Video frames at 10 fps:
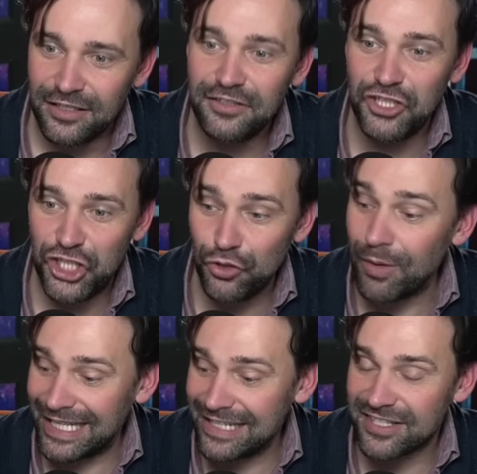You
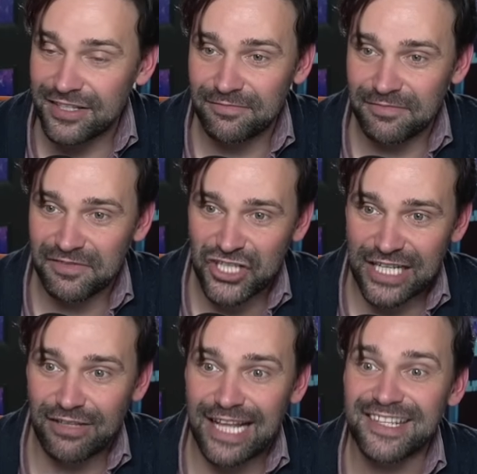went into the
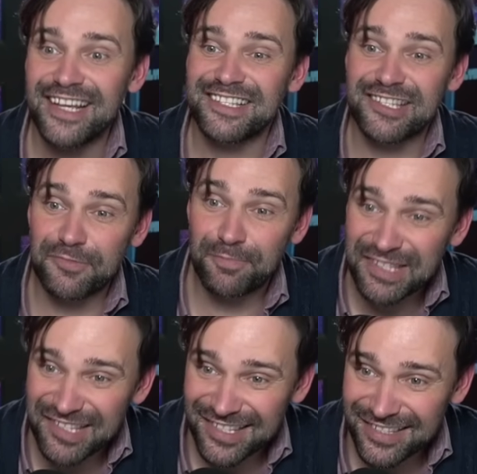Shadowlands
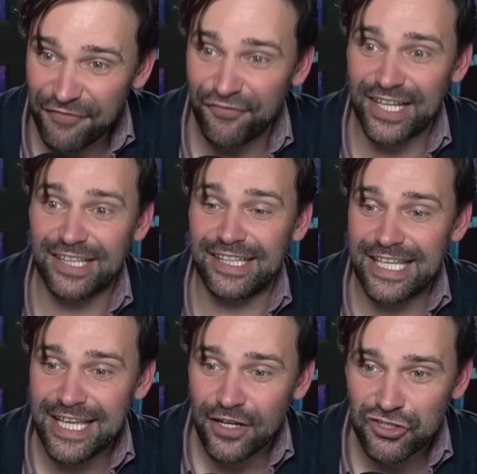
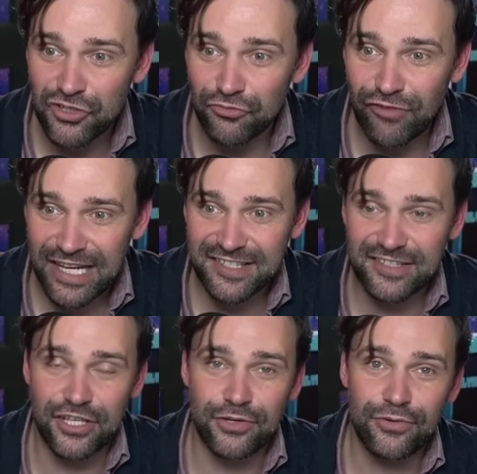specifically to
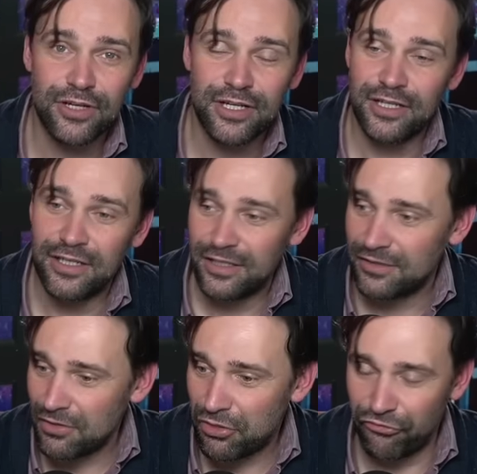rescue
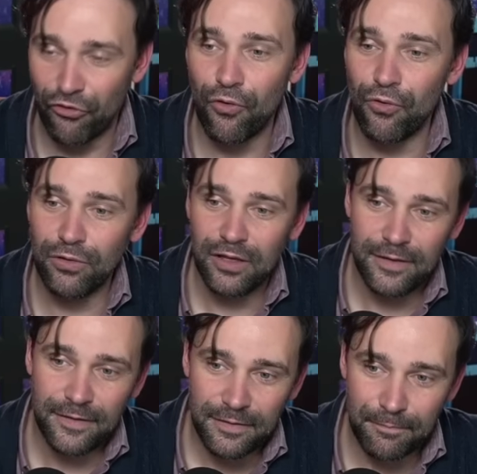Thrall,
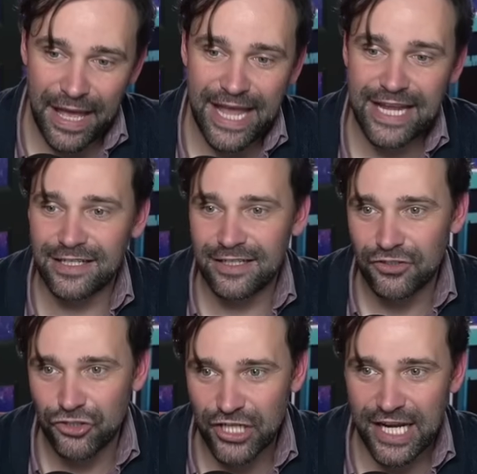Bane,
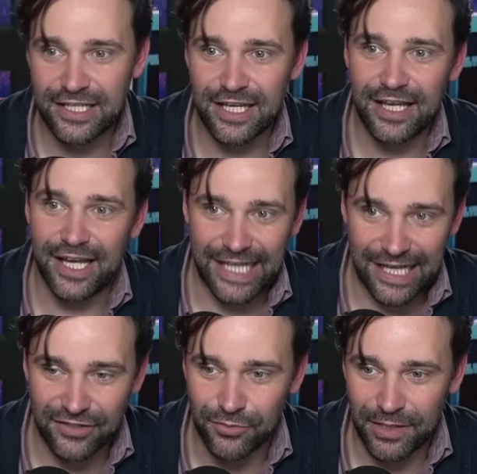Jaina, and
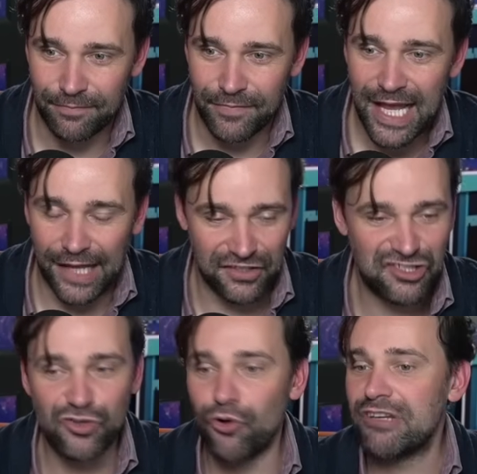Anduin. And the
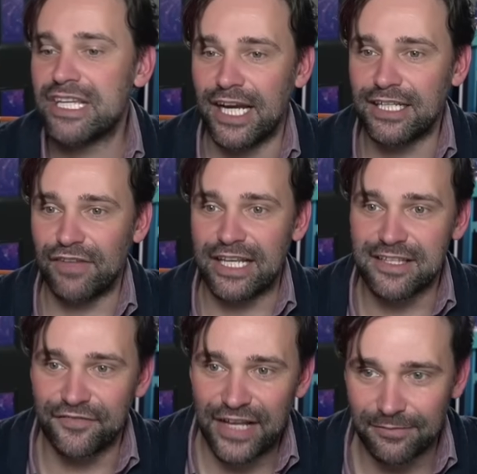story kind of
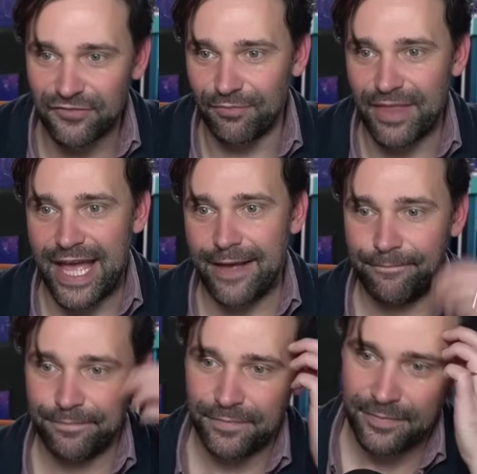developed from there.
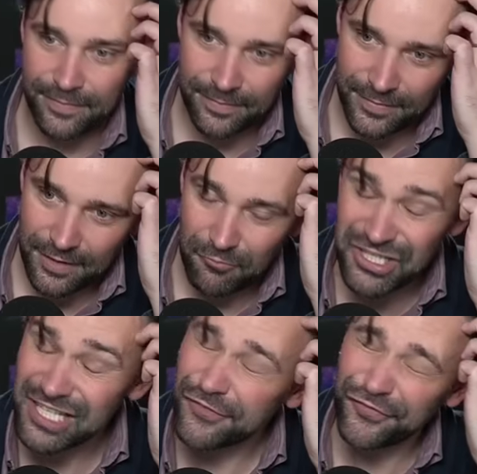
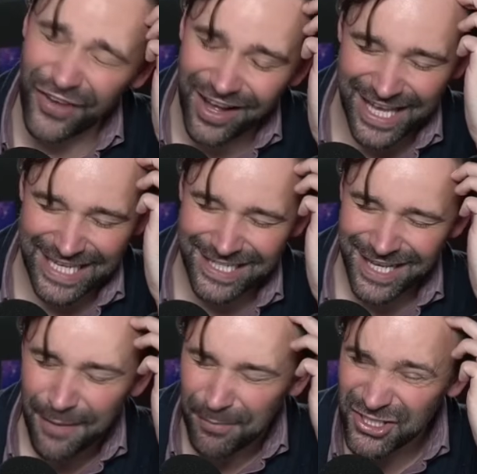Which is fine,
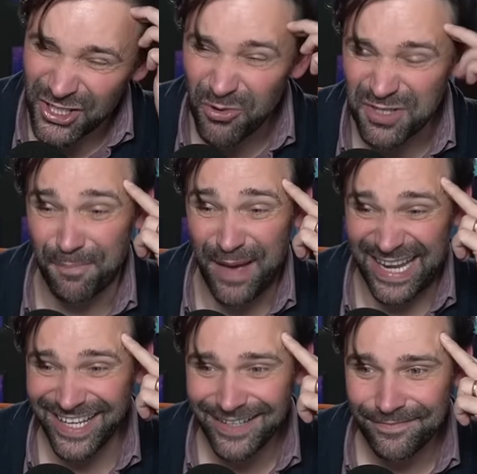but you know what's
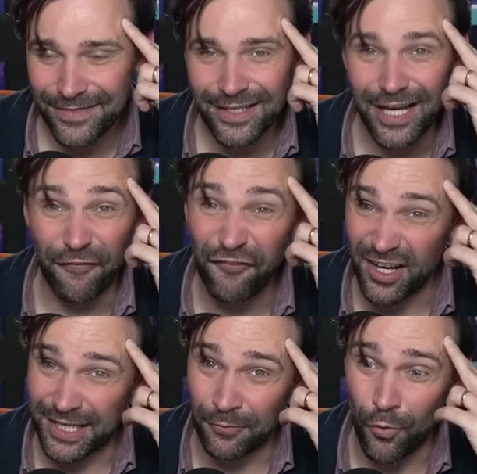better?
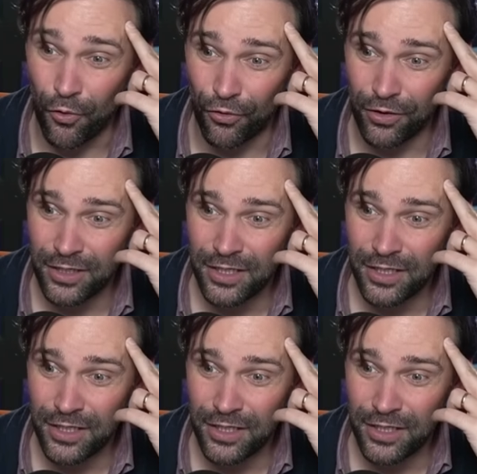Fucking war.